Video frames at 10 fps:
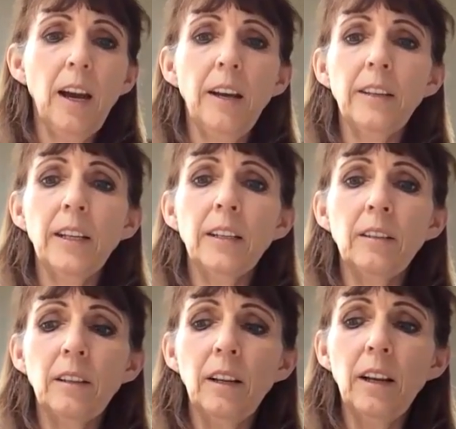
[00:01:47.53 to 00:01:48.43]
And
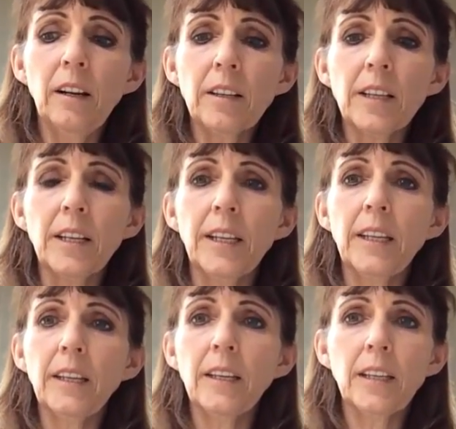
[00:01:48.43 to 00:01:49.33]
then
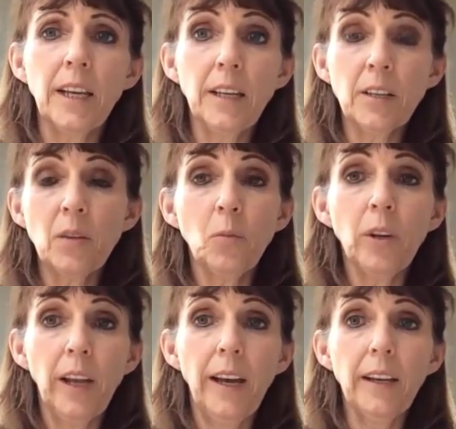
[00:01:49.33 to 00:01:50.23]
lastly, it takes
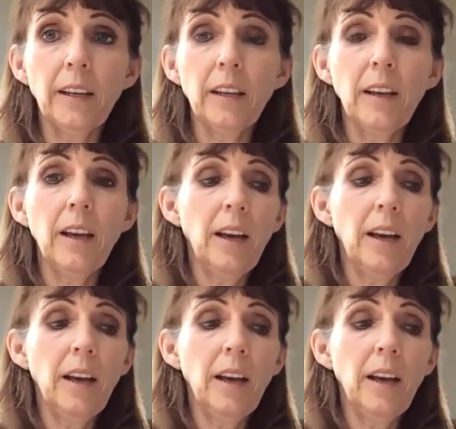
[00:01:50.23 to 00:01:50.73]
1 egg